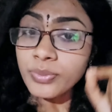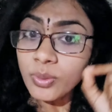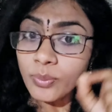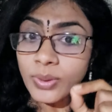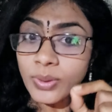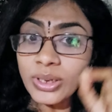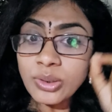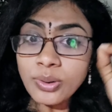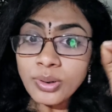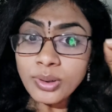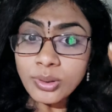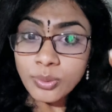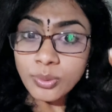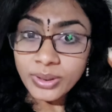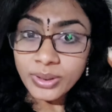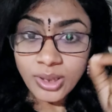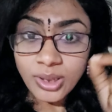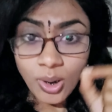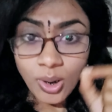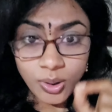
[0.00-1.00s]
When you are
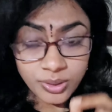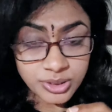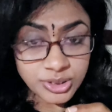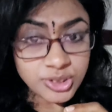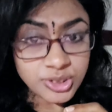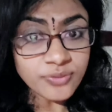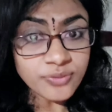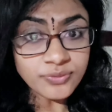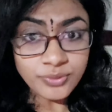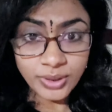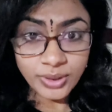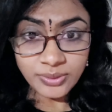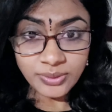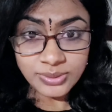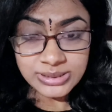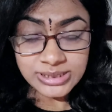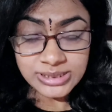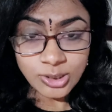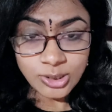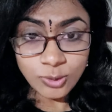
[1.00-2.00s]
doing the audit of trade
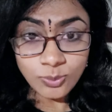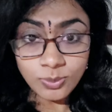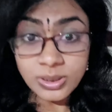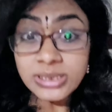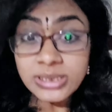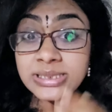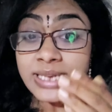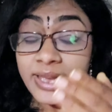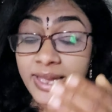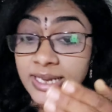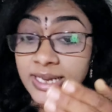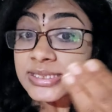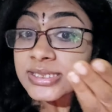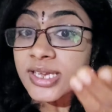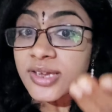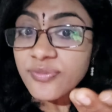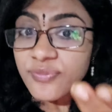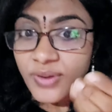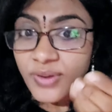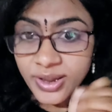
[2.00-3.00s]
receivables,
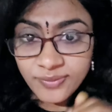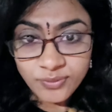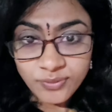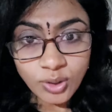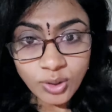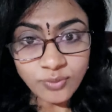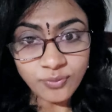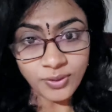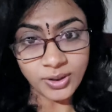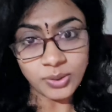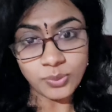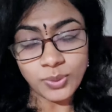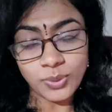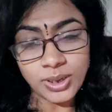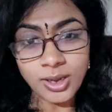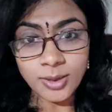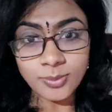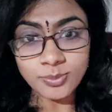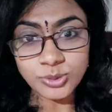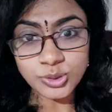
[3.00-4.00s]
Essay 505
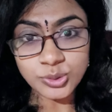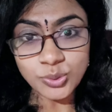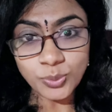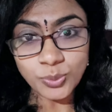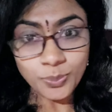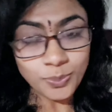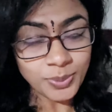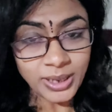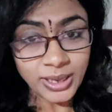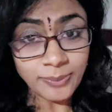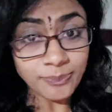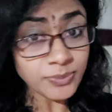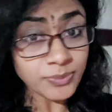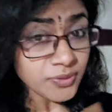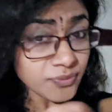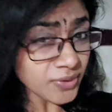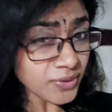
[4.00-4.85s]
will come to play.